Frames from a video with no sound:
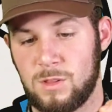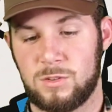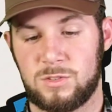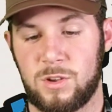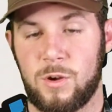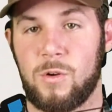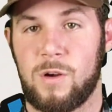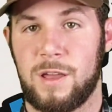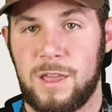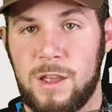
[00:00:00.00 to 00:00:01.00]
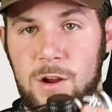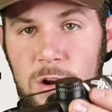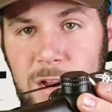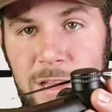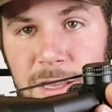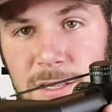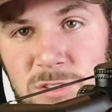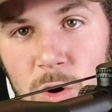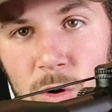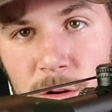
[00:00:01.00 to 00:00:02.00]
So here
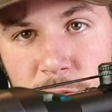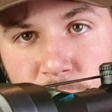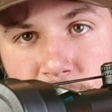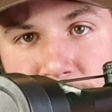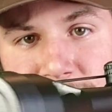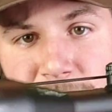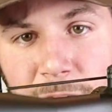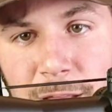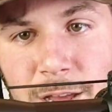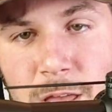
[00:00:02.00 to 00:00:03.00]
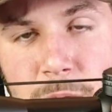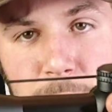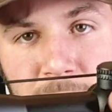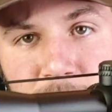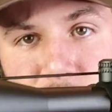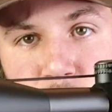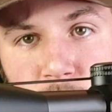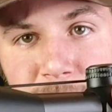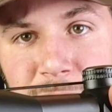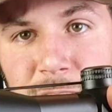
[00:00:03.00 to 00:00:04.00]
is our
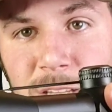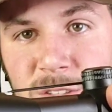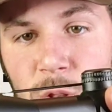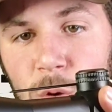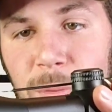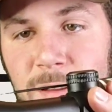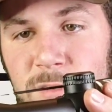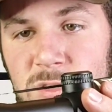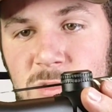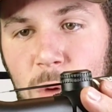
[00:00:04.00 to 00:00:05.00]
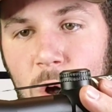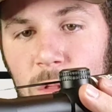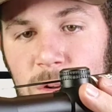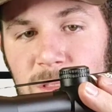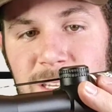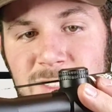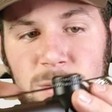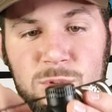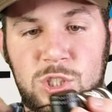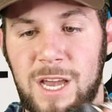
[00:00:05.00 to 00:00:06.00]
3x9x40. It's a little bit of a smaller lens
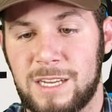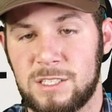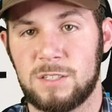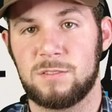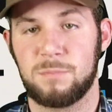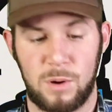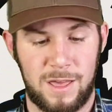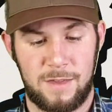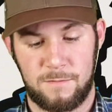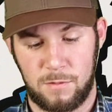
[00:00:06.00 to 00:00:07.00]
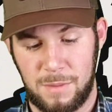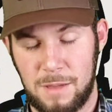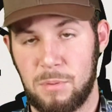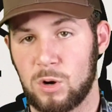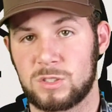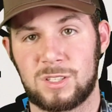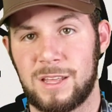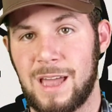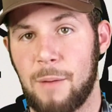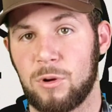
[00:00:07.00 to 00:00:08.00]
objective, but for me
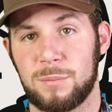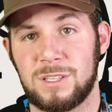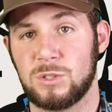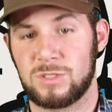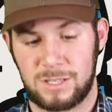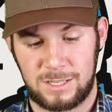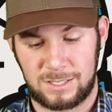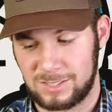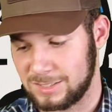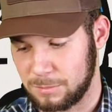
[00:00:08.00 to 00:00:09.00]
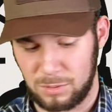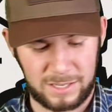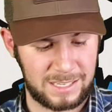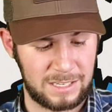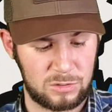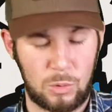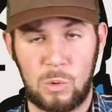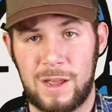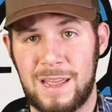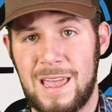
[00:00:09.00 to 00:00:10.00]
personally, I'm going to be using this as a plinking
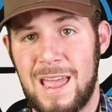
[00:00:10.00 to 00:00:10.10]
toy.